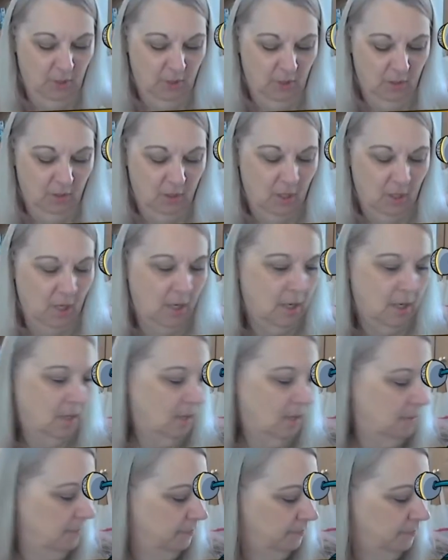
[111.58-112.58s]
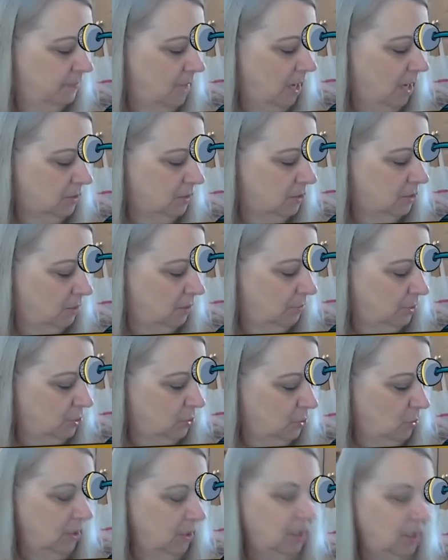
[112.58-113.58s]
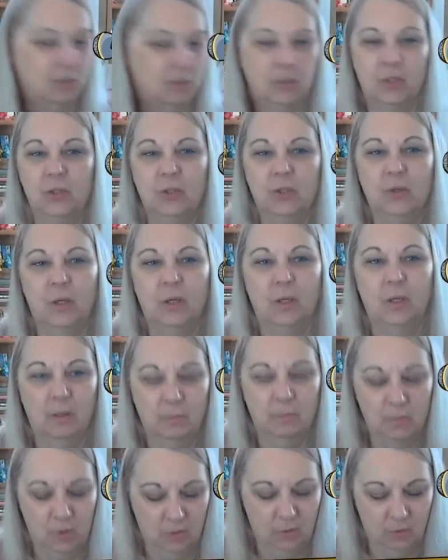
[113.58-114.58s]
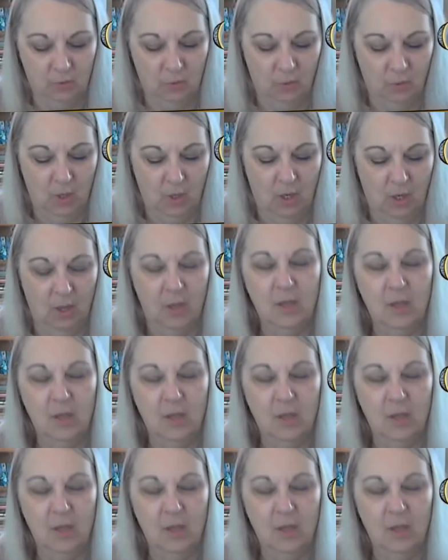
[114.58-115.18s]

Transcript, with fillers: her um, October 20th. She's going to come to uh,